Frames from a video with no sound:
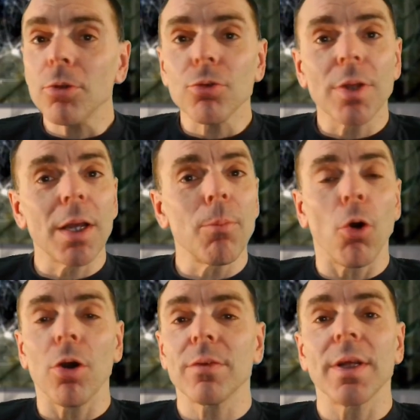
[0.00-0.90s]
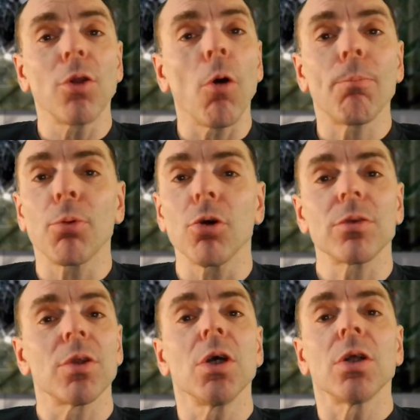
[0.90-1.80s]
today, boys, they don't
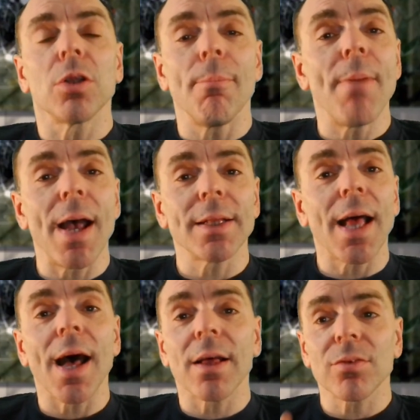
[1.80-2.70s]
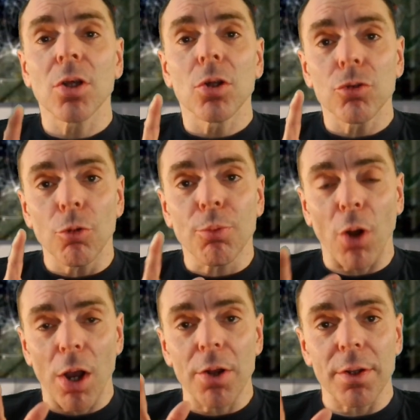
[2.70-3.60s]
put the man as the
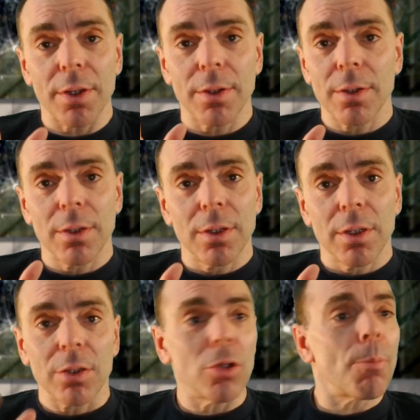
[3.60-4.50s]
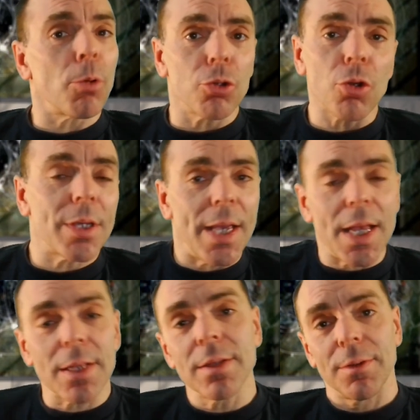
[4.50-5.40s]
priority. You're going to put the
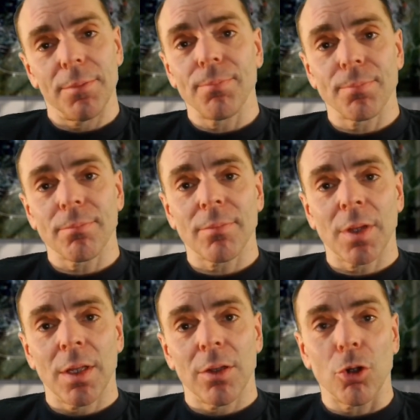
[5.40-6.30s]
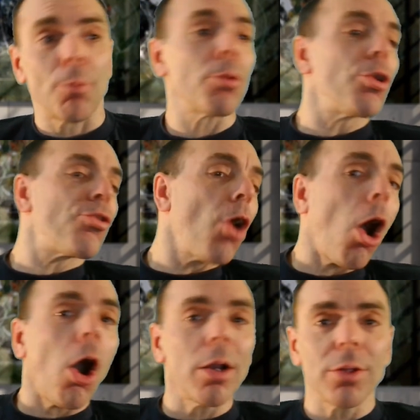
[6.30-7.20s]
kid, you're going to put the
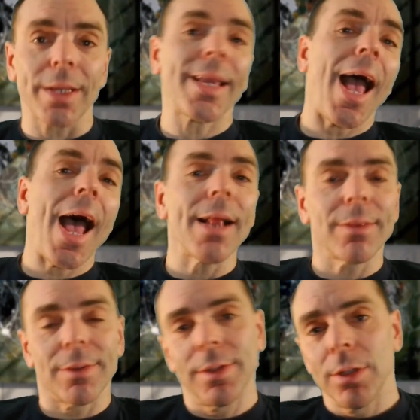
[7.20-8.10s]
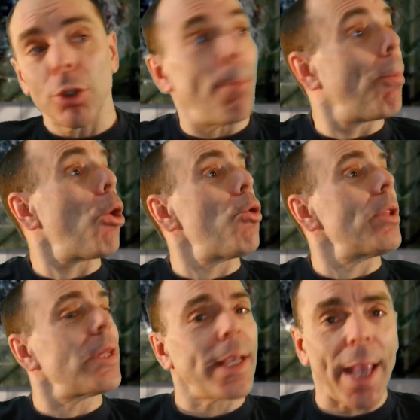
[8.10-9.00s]
dog, the cat, the bird
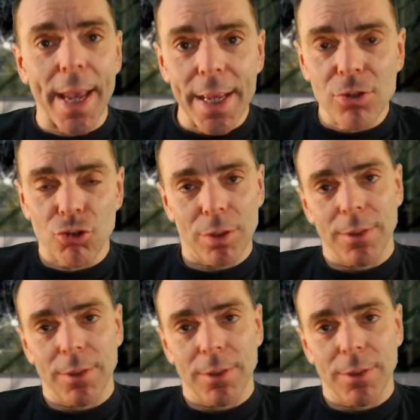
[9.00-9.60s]
in the cage.